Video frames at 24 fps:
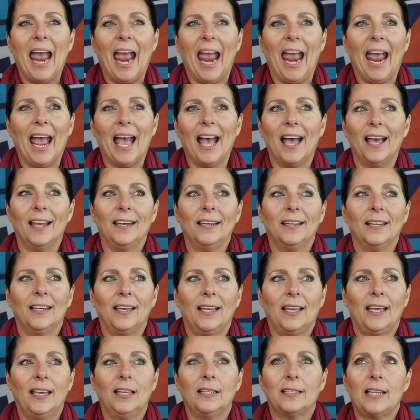And
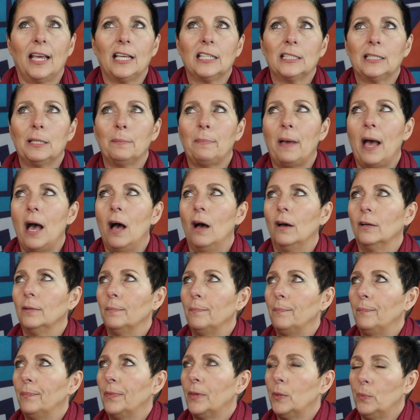he takes about
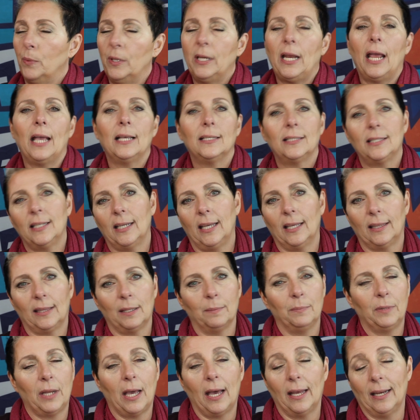3 days to get
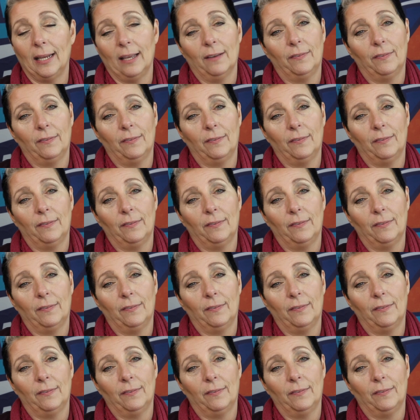them done,